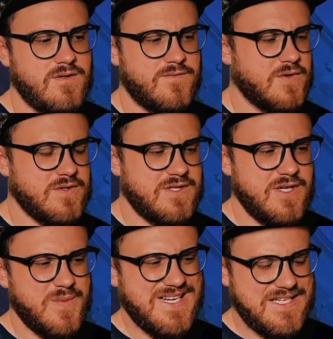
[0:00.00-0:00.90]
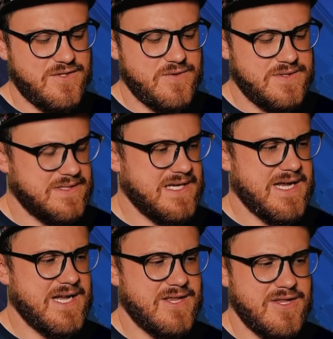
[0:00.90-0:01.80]
So first thing, we need to
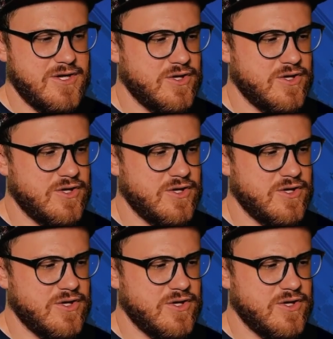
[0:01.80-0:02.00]
say the